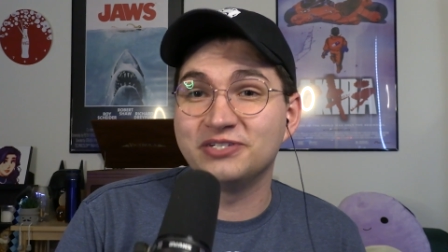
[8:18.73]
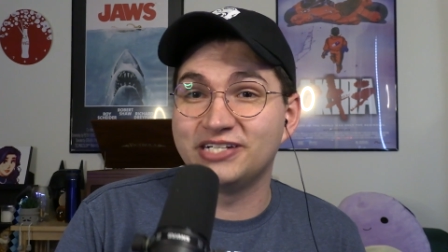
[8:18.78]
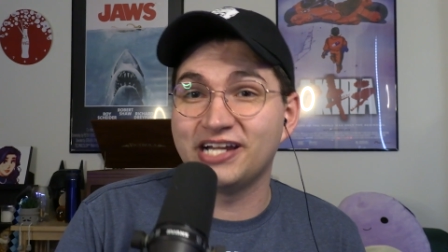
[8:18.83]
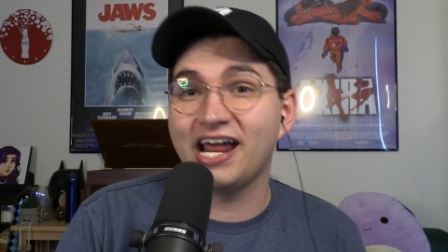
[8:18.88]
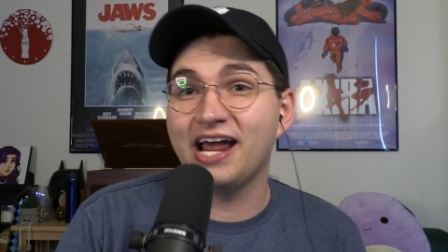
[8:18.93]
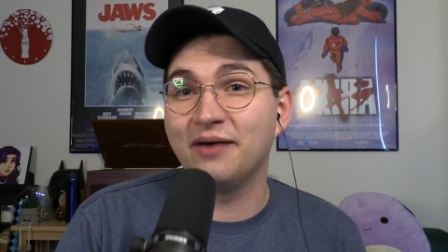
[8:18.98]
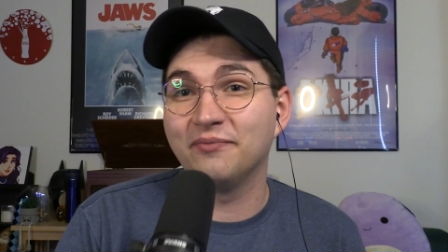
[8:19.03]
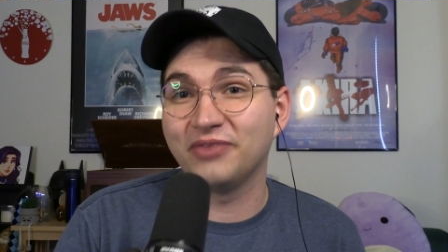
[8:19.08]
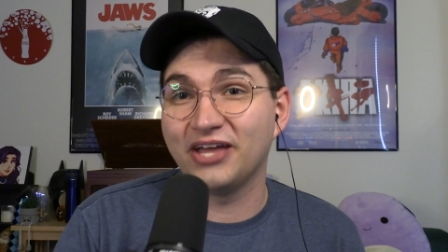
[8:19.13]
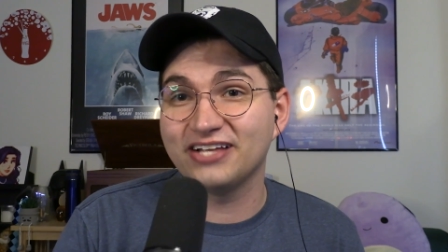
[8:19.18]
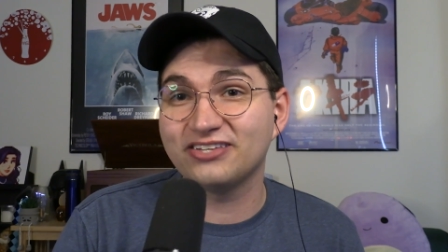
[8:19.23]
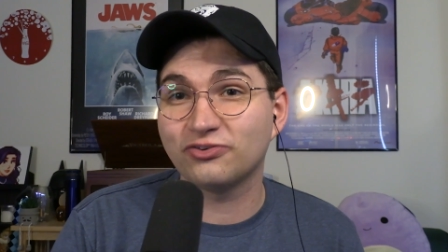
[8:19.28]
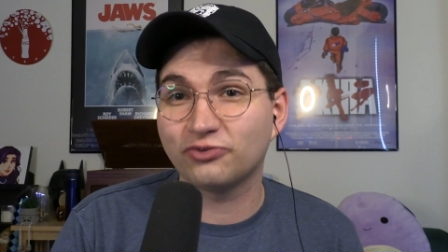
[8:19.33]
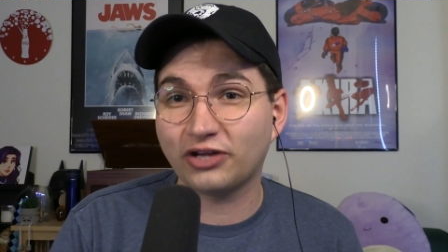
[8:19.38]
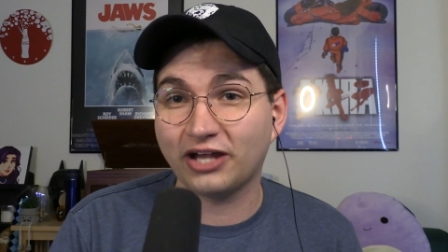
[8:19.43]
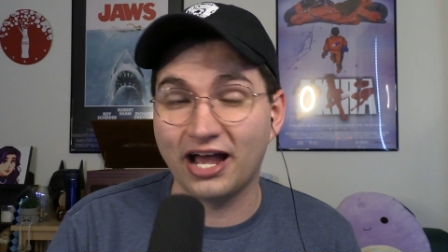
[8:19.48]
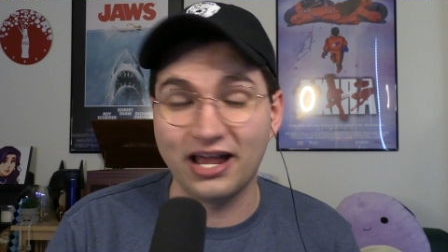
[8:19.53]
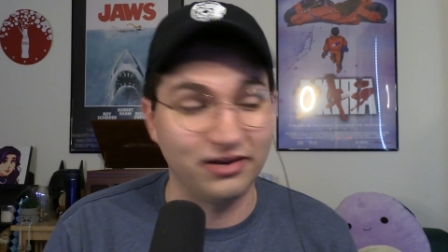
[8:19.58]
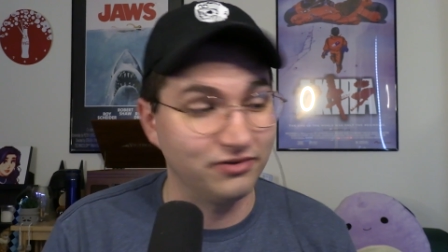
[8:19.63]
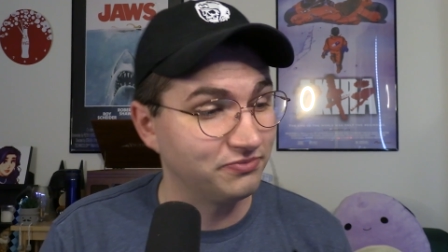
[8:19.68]
damn, that's
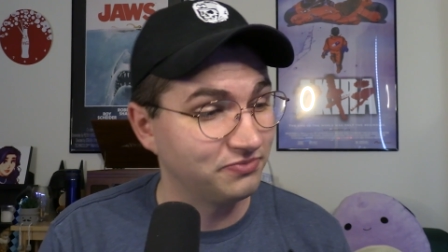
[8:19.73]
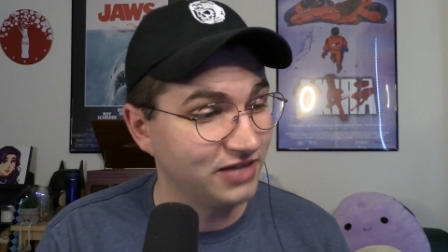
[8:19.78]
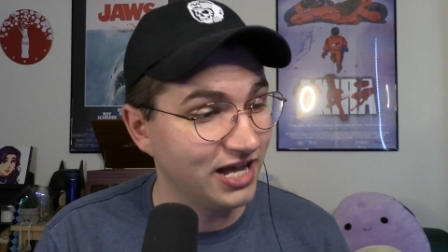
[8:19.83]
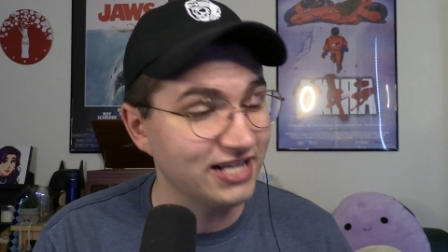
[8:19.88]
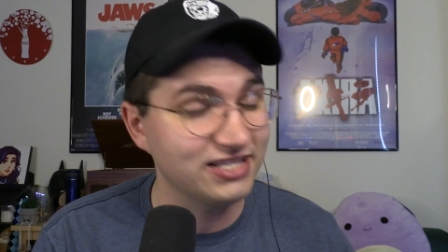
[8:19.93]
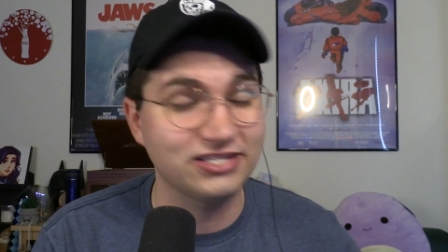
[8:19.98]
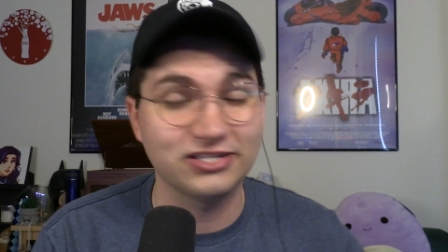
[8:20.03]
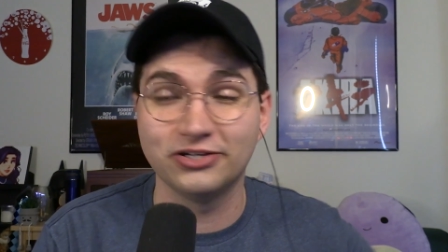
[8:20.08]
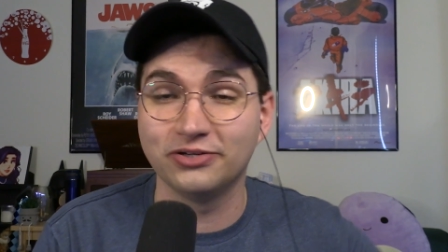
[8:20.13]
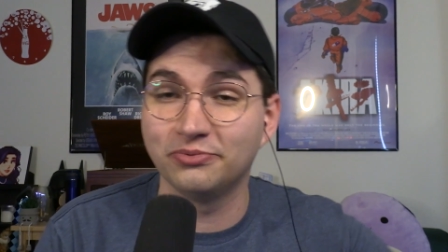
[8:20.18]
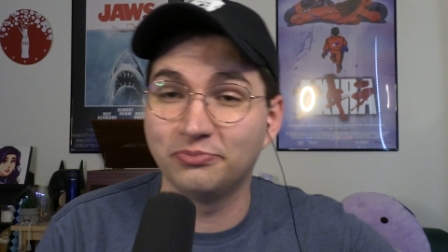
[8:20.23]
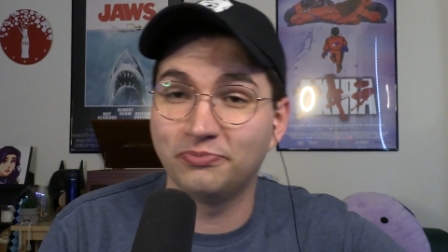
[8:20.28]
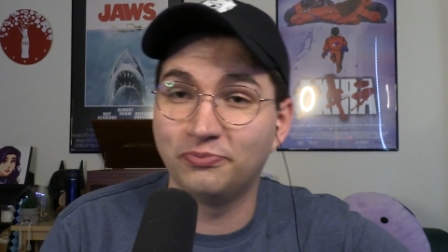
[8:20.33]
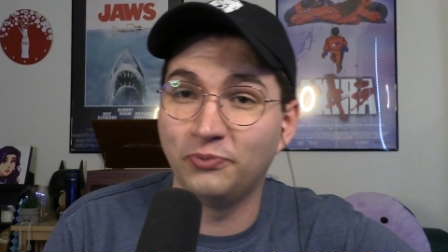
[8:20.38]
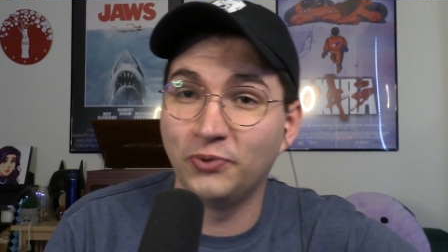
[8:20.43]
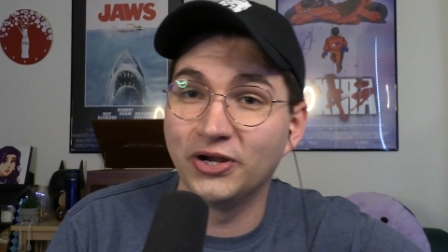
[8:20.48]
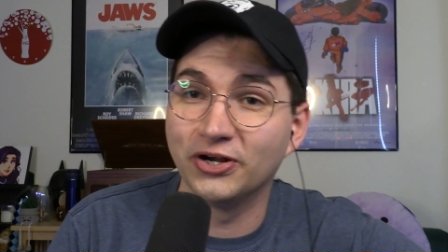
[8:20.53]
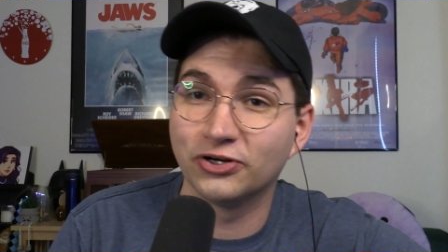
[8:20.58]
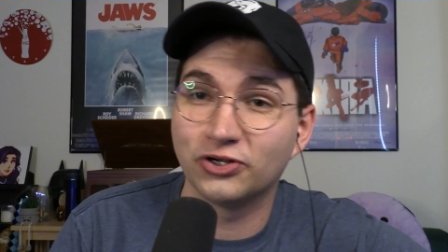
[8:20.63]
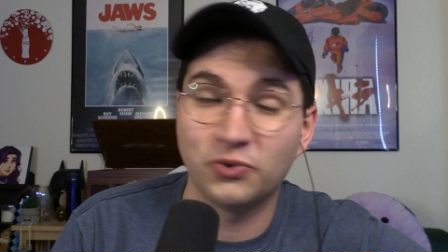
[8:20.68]
kind of that's a
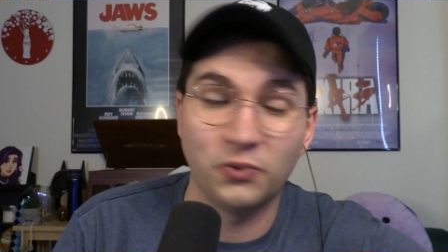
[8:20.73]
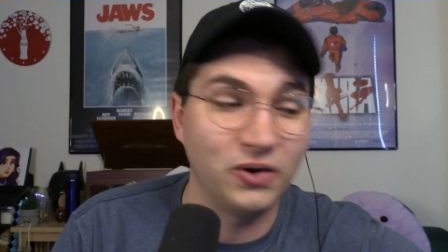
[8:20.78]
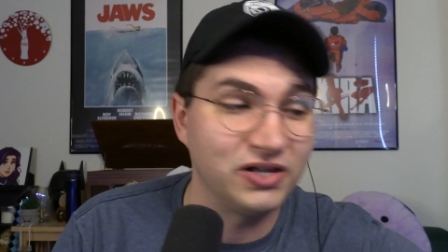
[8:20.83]
weird